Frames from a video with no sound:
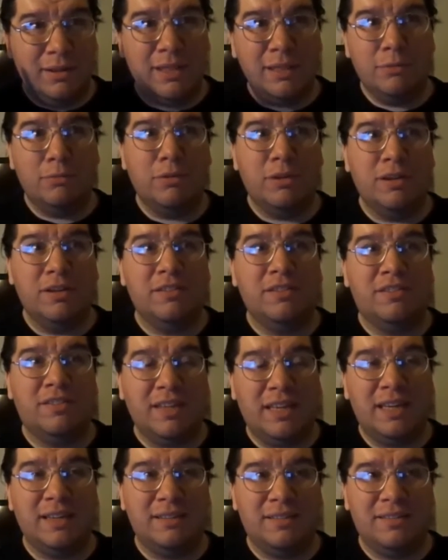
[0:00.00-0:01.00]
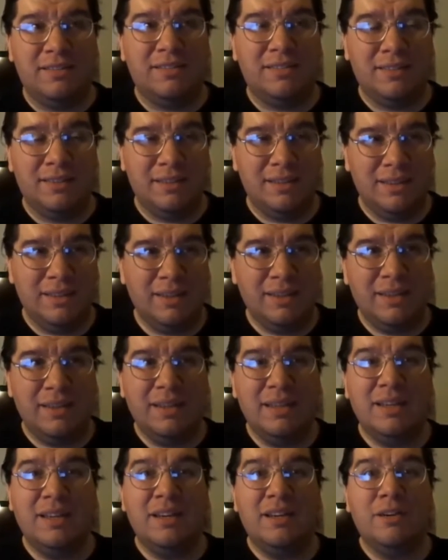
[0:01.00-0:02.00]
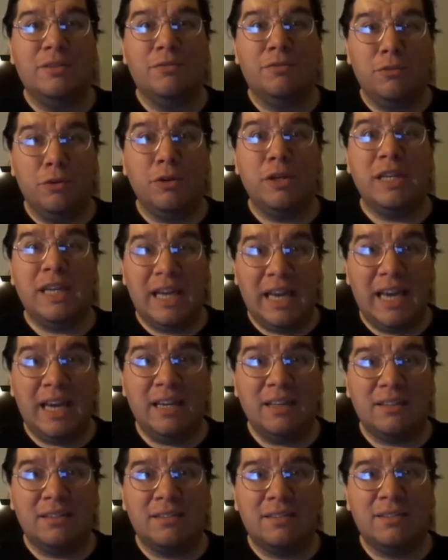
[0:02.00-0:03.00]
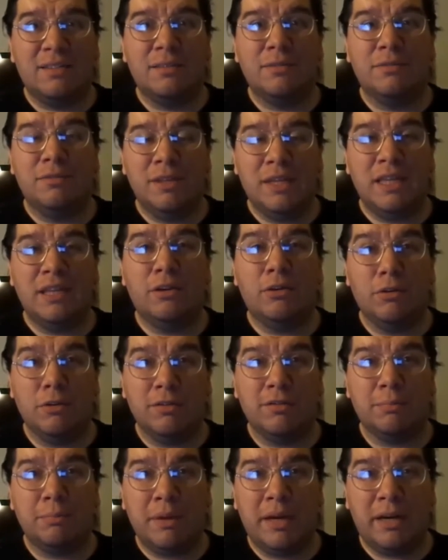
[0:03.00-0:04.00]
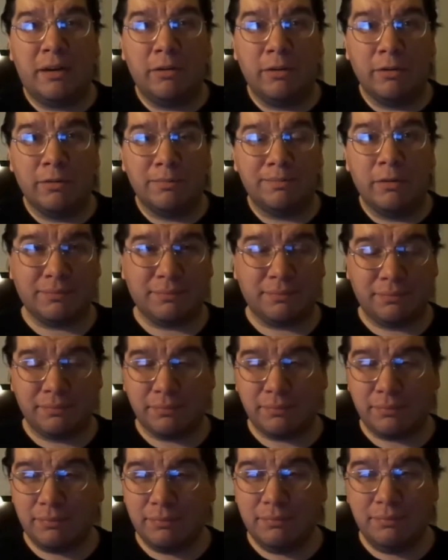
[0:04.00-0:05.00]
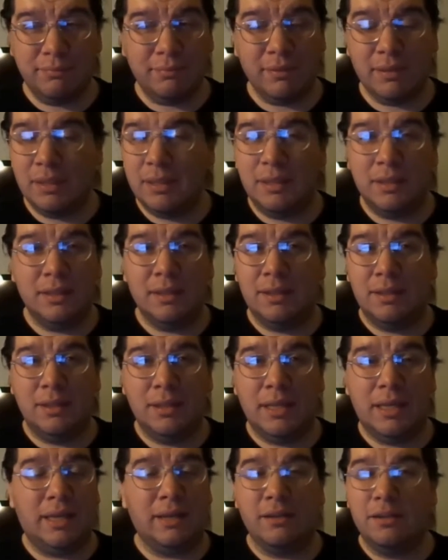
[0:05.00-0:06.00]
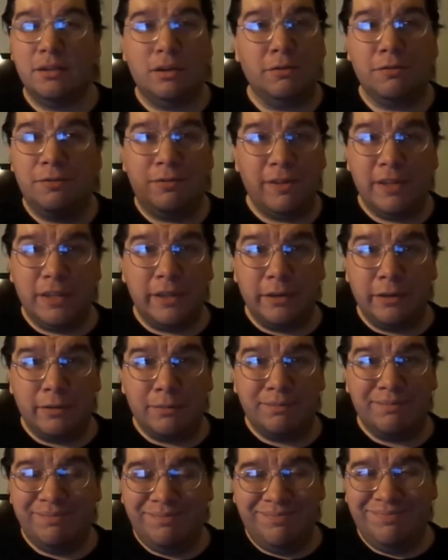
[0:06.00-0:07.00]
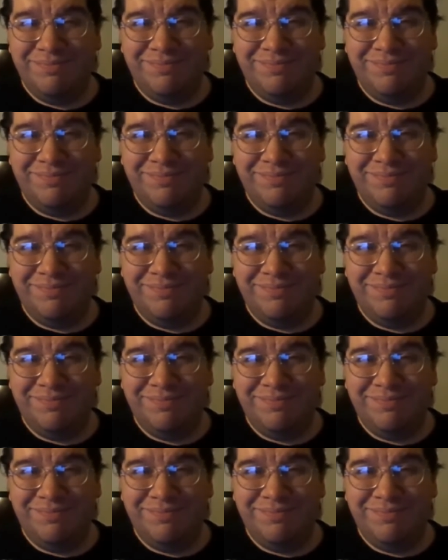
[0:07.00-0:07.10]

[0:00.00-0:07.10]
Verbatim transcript: only runs at 38 V horsepower. Yeah, go figure.